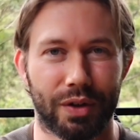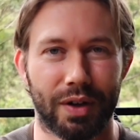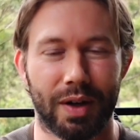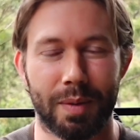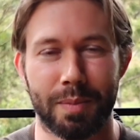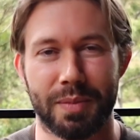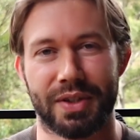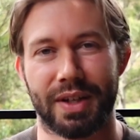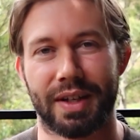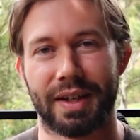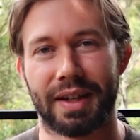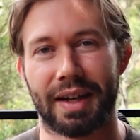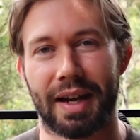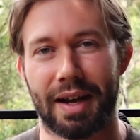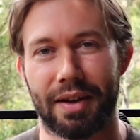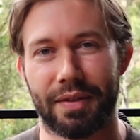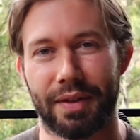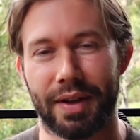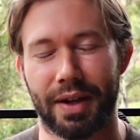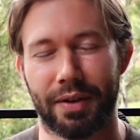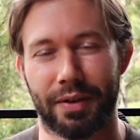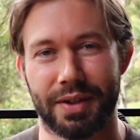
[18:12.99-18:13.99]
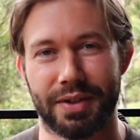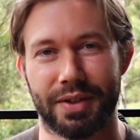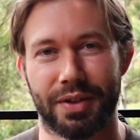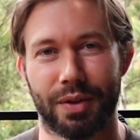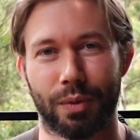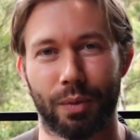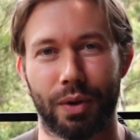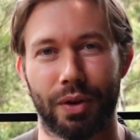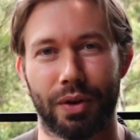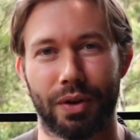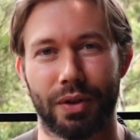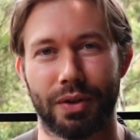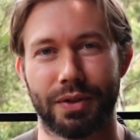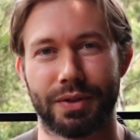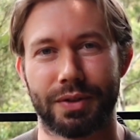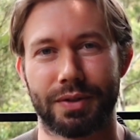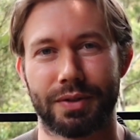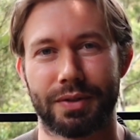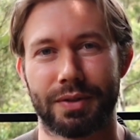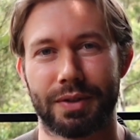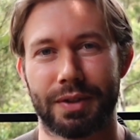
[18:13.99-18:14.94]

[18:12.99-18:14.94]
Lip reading: that I'm sending out there into the world.